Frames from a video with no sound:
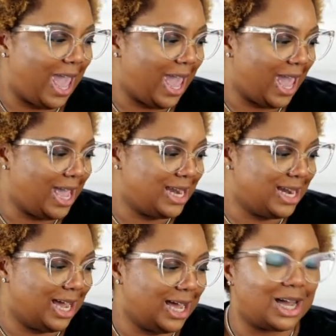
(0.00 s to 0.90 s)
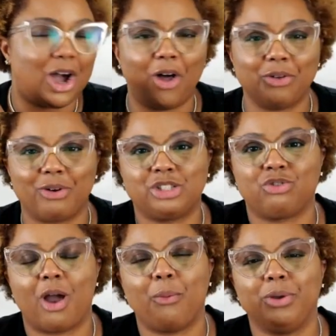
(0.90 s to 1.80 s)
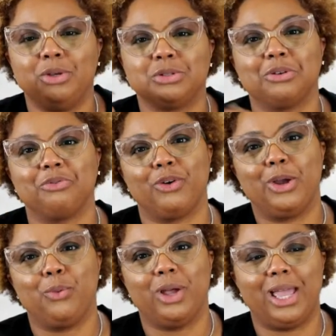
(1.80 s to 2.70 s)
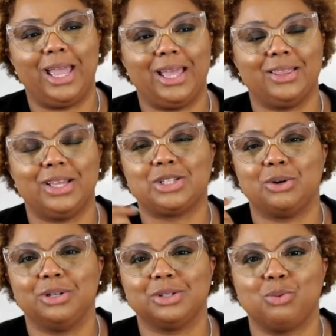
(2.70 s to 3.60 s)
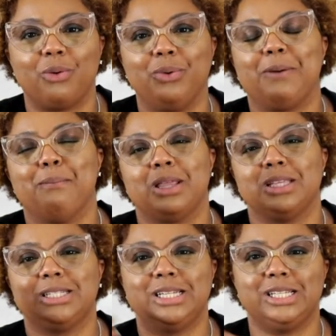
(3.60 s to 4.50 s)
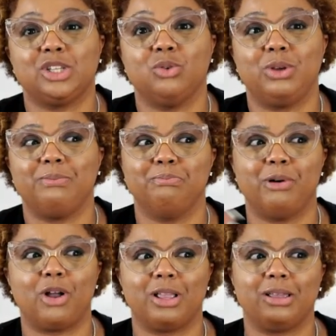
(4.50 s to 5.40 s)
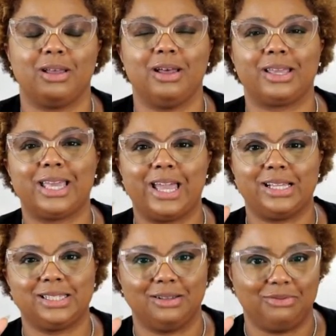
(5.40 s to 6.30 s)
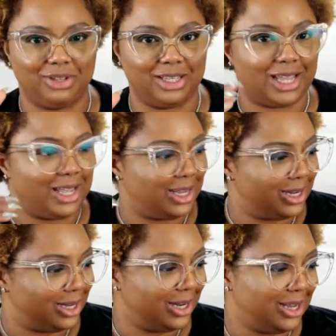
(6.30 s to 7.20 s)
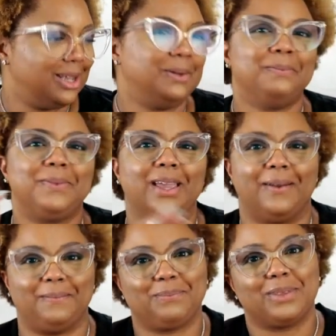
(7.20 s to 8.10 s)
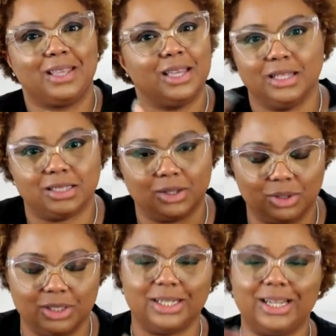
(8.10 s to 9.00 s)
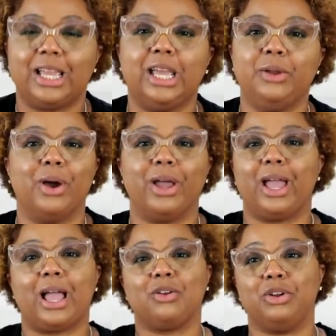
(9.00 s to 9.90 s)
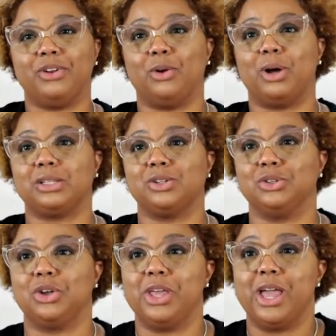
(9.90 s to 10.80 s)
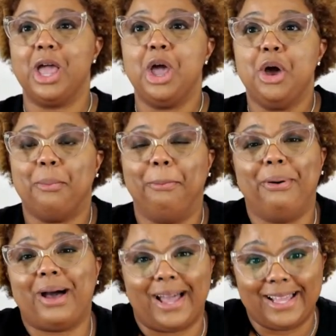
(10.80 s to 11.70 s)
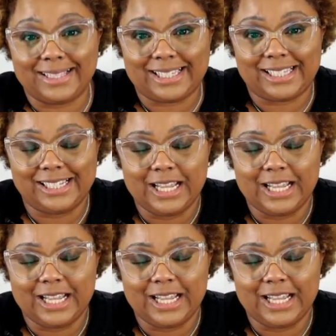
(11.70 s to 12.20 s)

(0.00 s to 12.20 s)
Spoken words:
and called the restaurant we used to frequent and they told us where we can buy the tea. So we bought a case of it and yeah, it's so good. Anyway, I don't even know why I told y'all that, but